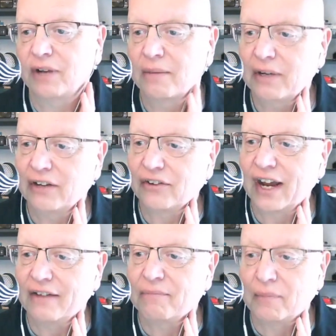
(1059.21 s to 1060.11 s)
time because
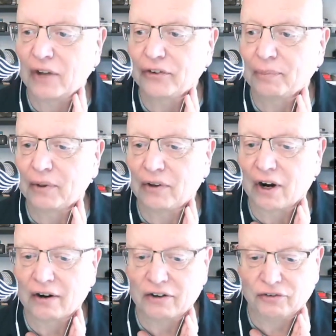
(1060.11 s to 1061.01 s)
I have multiple
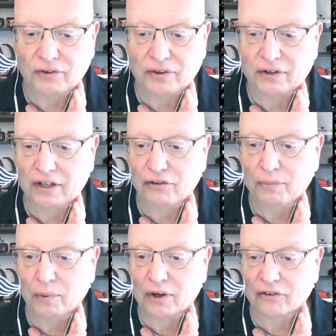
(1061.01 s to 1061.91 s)

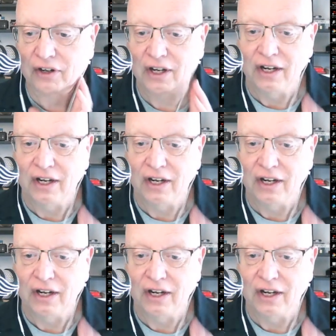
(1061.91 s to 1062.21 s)
RS-232 ports.